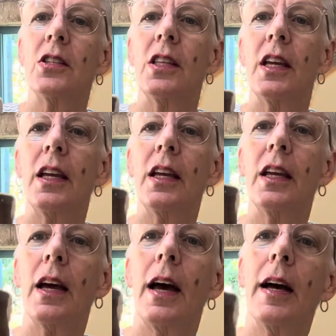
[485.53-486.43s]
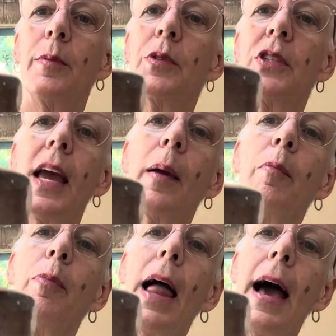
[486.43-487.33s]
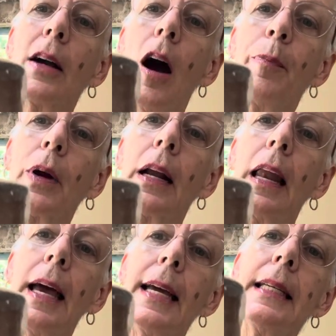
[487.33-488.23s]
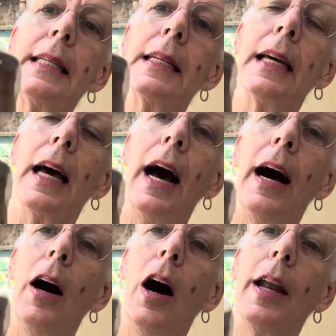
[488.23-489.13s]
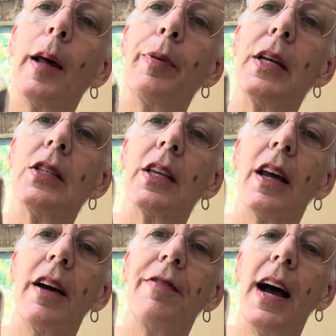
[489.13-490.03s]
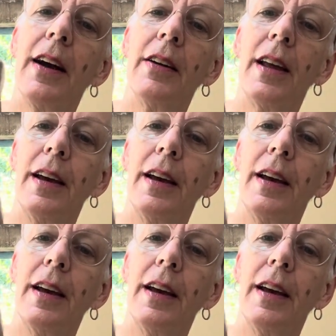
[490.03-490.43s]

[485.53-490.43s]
the um, same black copper glaze uh, on a piece that I fired.